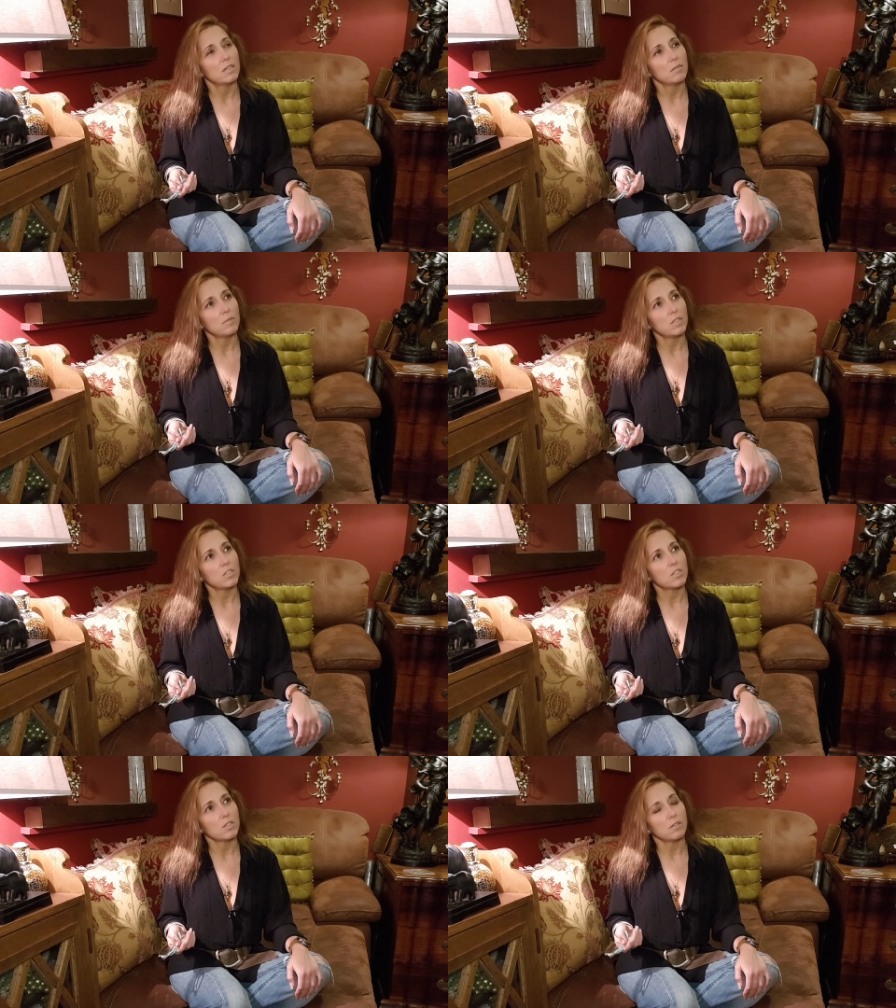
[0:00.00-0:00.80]

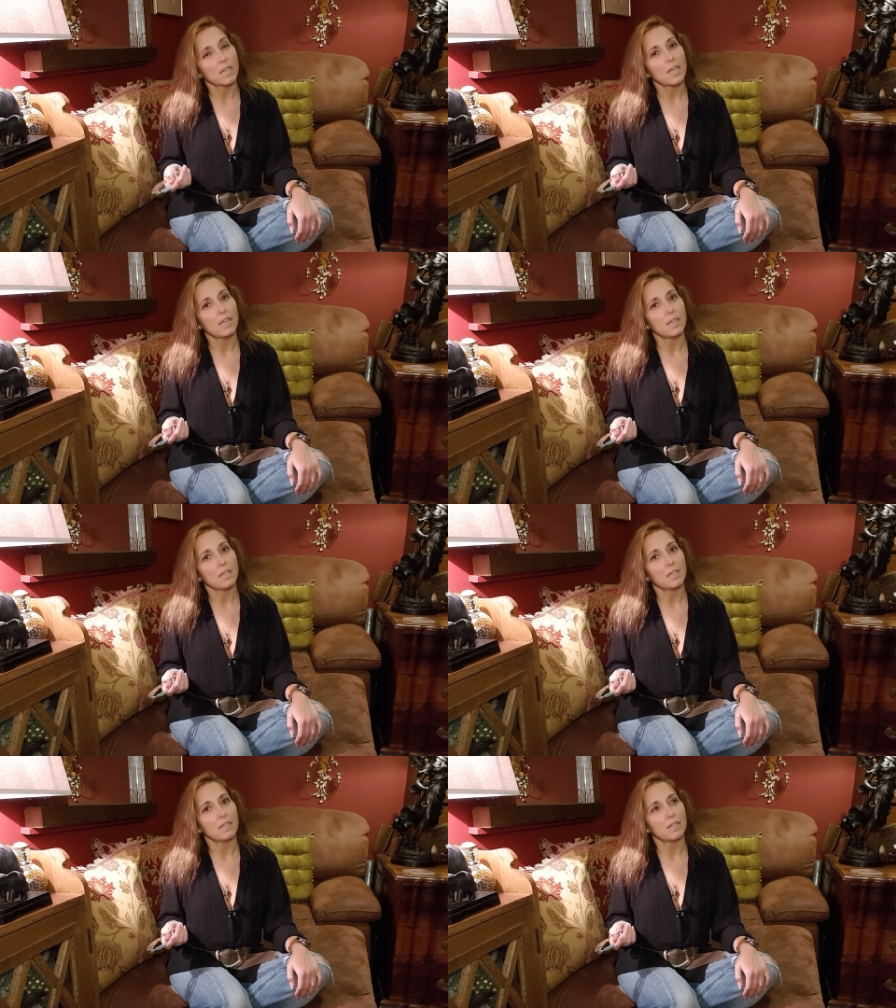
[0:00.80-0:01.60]
which, okay,
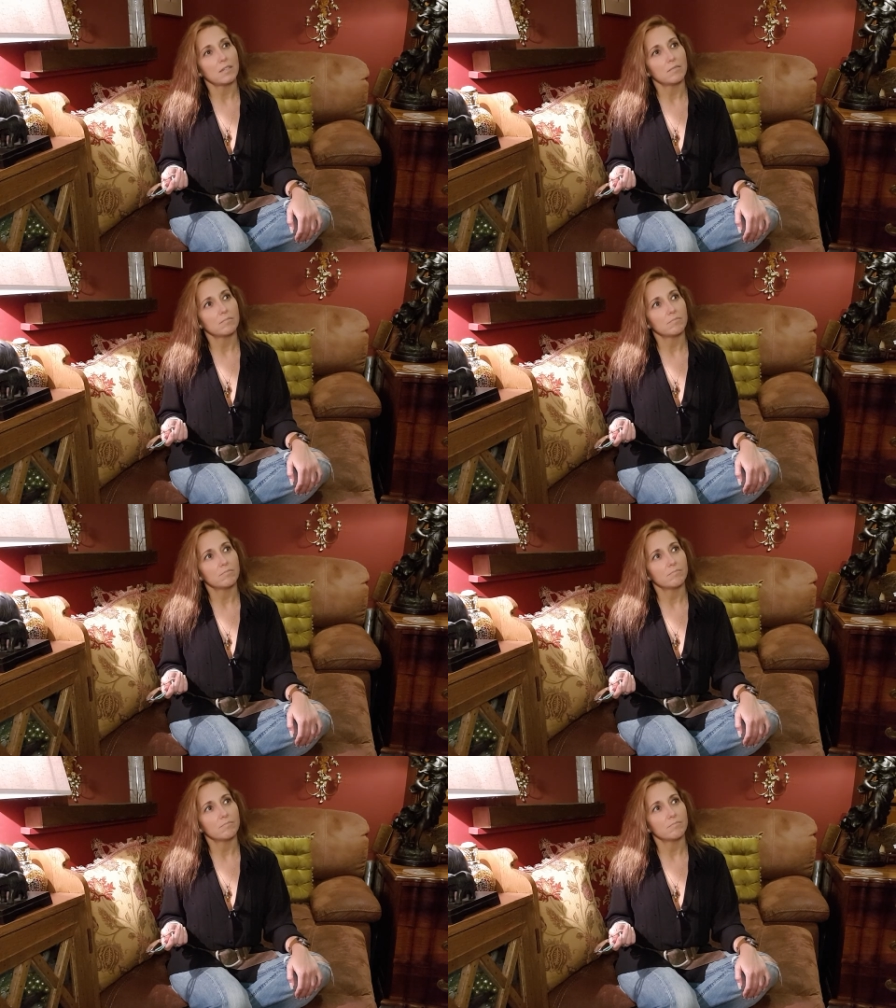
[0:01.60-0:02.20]
um,